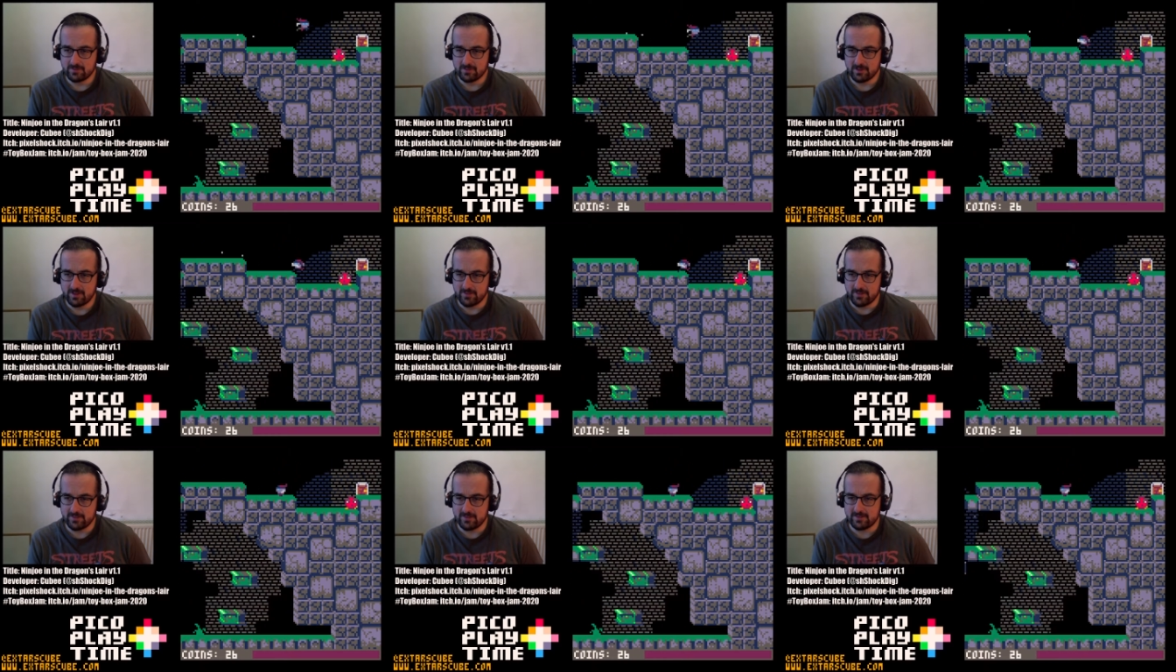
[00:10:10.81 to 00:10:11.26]

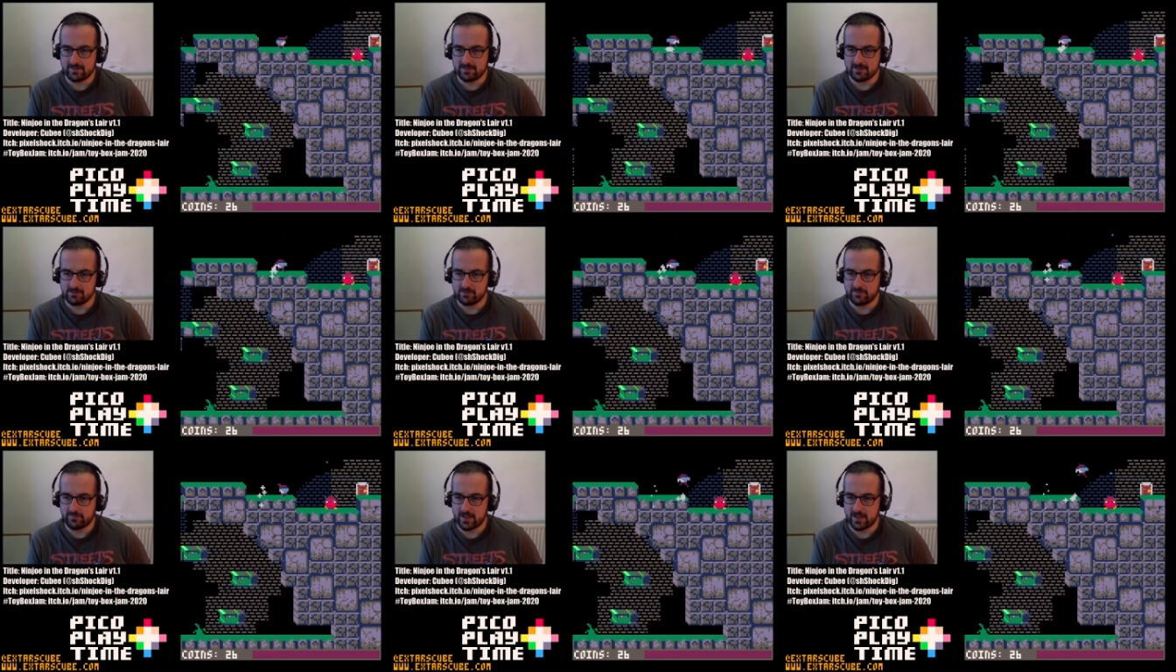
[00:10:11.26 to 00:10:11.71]
Oh, this is
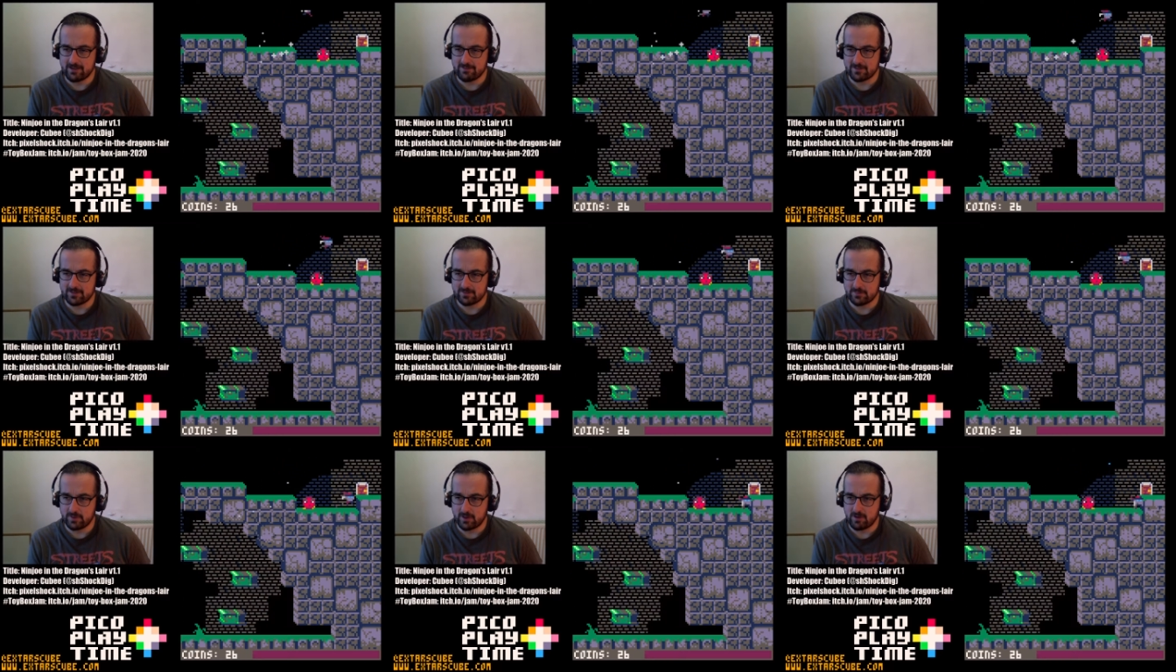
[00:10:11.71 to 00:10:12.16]
still fairly
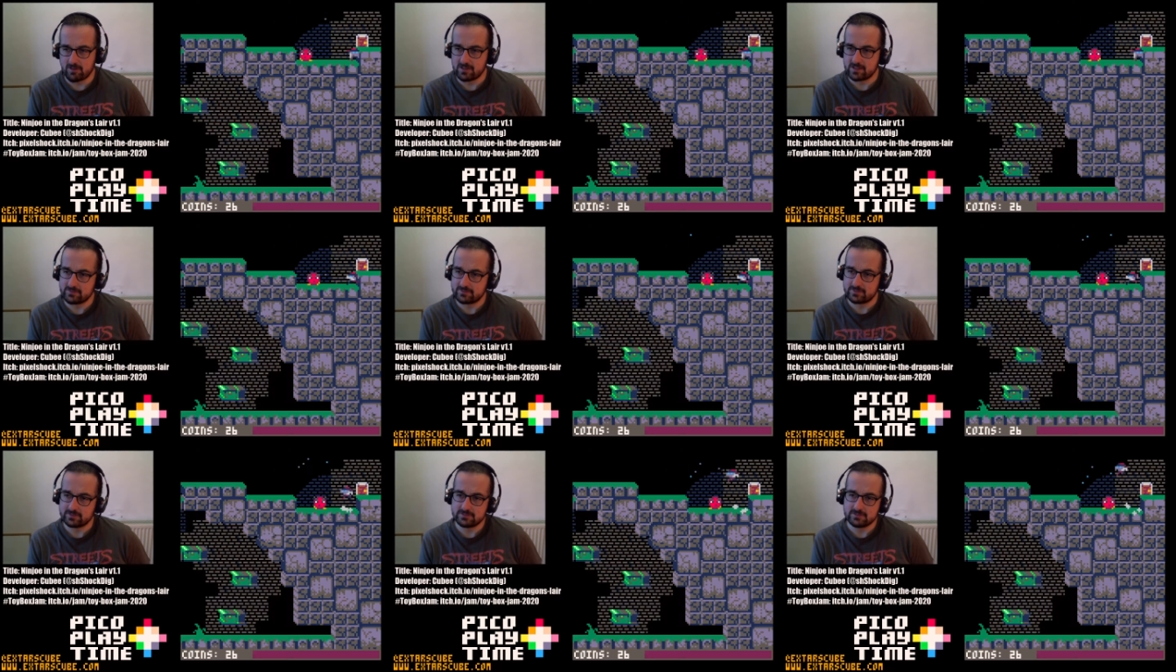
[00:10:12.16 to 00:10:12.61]
small
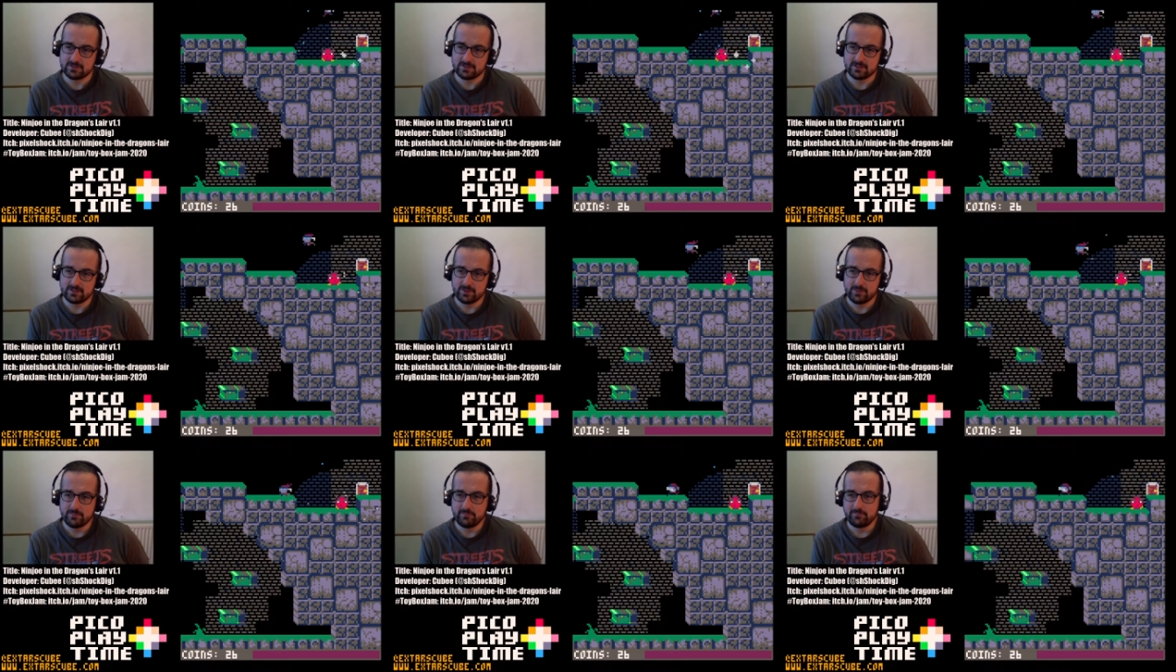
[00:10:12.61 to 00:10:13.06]
level.
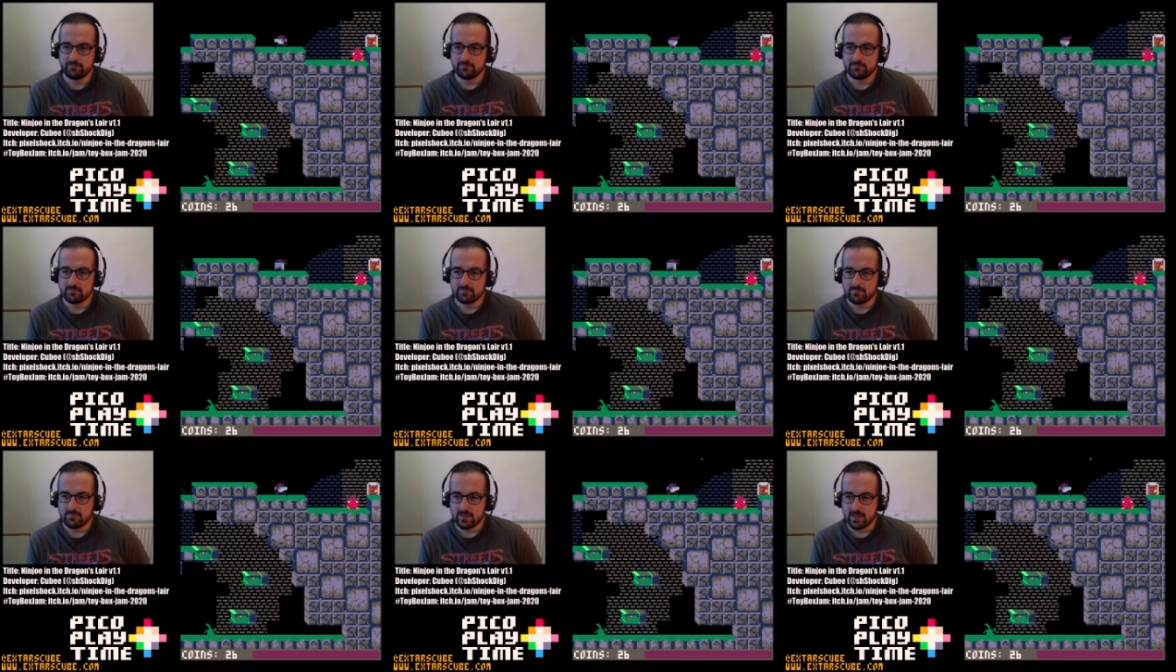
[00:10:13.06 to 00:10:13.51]

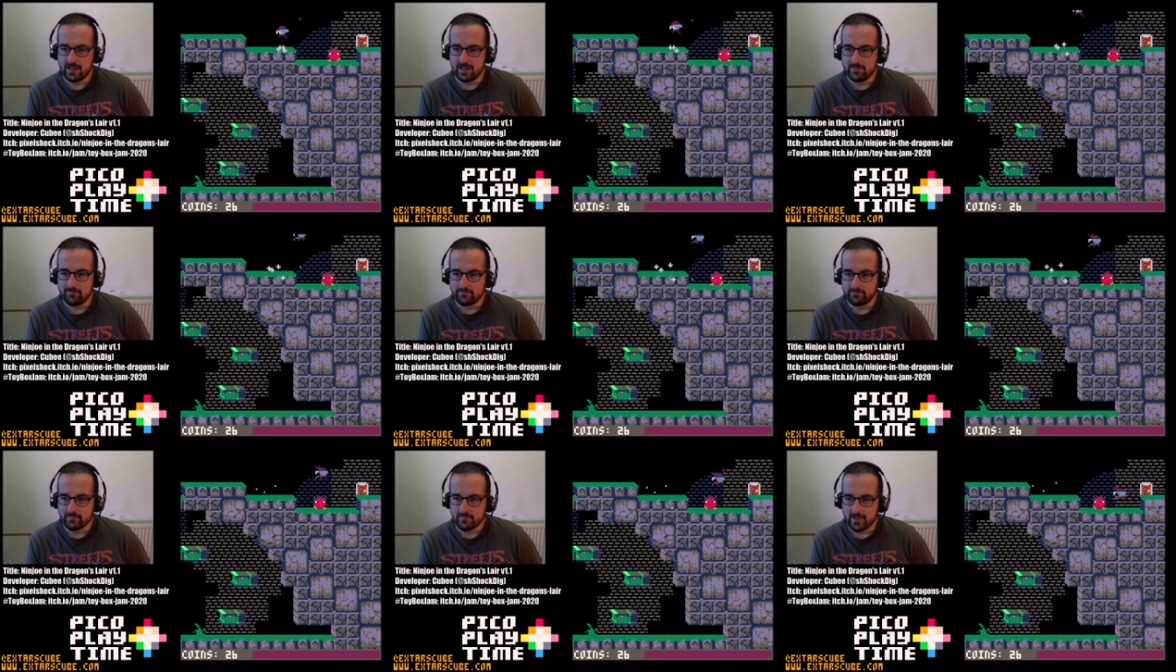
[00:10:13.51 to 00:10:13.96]

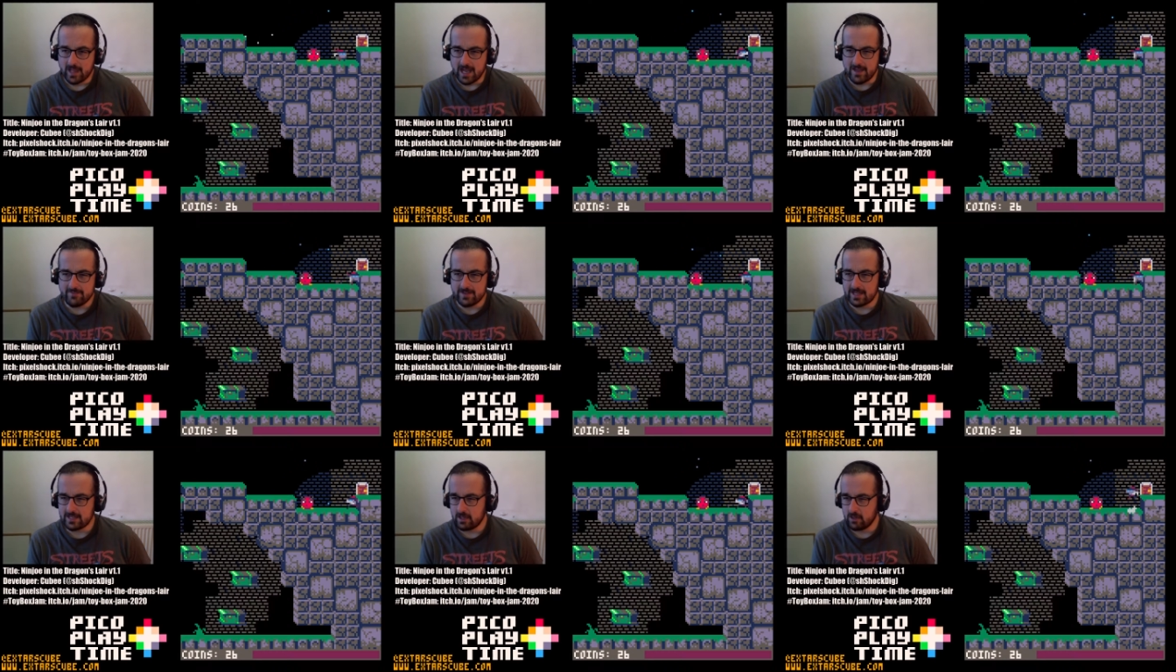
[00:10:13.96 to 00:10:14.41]
I
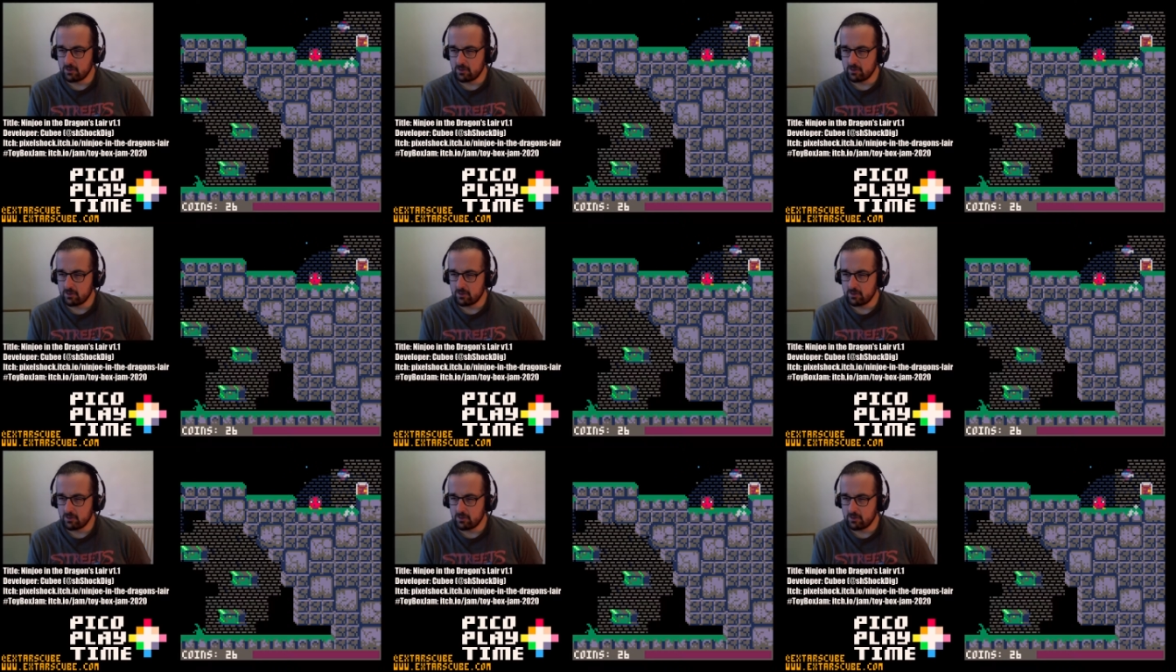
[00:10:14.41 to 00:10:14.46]
haven't had a